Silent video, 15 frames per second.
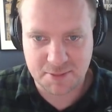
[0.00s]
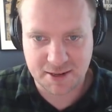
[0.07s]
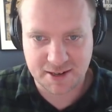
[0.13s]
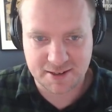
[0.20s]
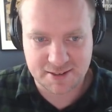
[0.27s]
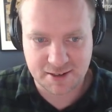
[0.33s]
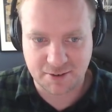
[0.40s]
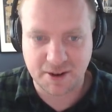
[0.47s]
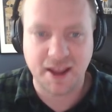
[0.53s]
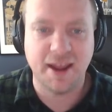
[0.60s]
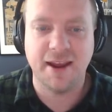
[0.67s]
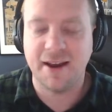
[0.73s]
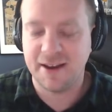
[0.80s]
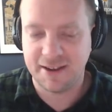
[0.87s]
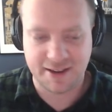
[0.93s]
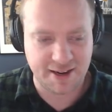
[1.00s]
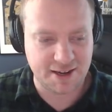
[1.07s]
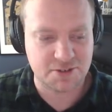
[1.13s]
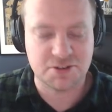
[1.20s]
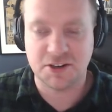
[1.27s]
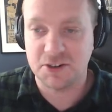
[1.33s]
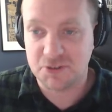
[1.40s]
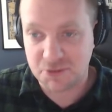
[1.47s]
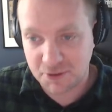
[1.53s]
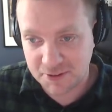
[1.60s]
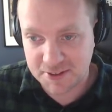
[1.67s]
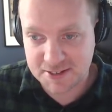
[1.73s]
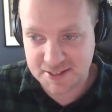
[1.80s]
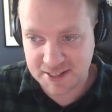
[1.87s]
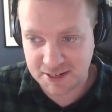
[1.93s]
But I said, okay, I can actually control
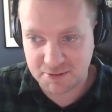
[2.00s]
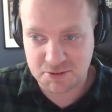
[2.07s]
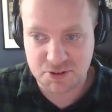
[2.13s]
this thing